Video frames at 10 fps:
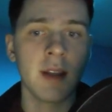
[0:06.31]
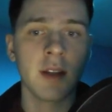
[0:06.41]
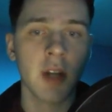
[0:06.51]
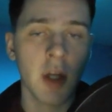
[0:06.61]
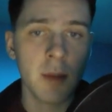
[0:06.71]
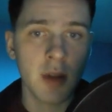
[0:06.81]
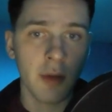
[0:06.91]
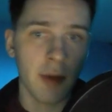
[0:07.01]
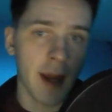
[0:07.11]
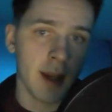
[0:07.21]
and in terms
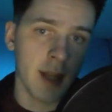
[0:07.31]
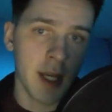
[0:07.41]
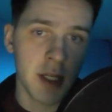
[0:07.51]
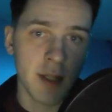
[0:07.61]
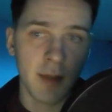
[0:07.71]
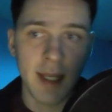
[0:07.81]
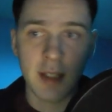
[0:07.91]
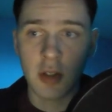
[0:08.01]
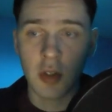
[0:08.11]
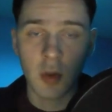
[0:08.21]
of regulations
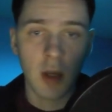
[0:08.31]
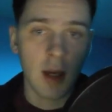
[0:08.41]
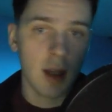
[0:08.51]
relating to